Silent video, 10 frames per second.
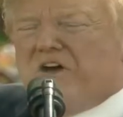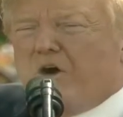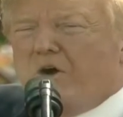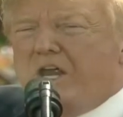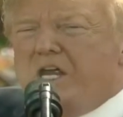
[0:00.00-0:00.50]

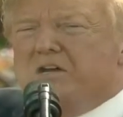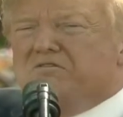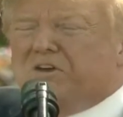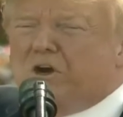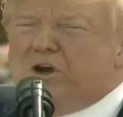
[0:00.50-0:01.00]
very,
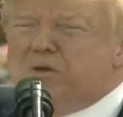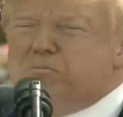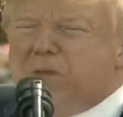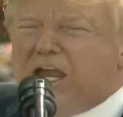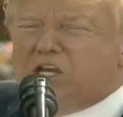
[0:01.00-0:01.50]
very
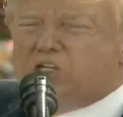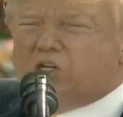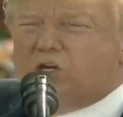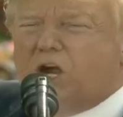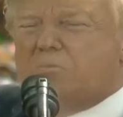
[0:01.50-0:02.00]

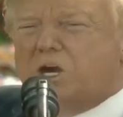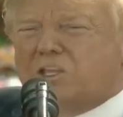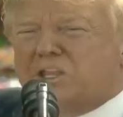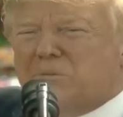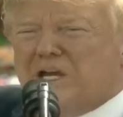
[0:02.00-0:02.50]
major,
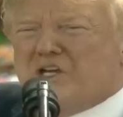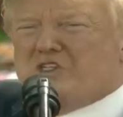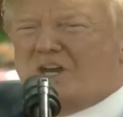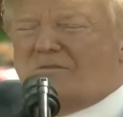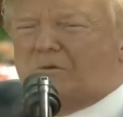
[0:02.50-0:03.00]
among the
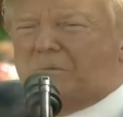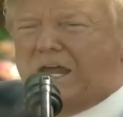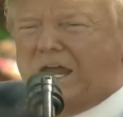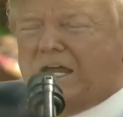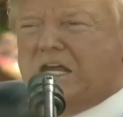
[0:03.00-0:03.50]
biggest ever
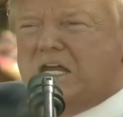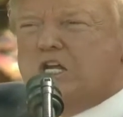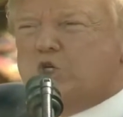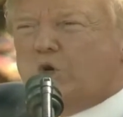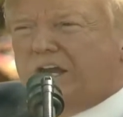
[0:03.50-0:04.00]
made,
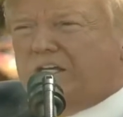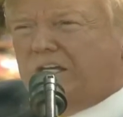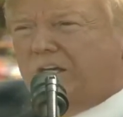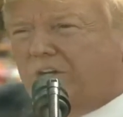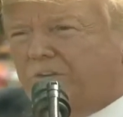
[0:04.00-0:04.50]
trade
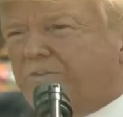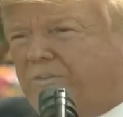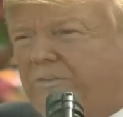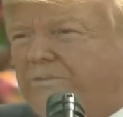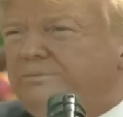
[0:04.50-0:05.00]

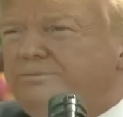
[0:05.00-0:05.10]
deals.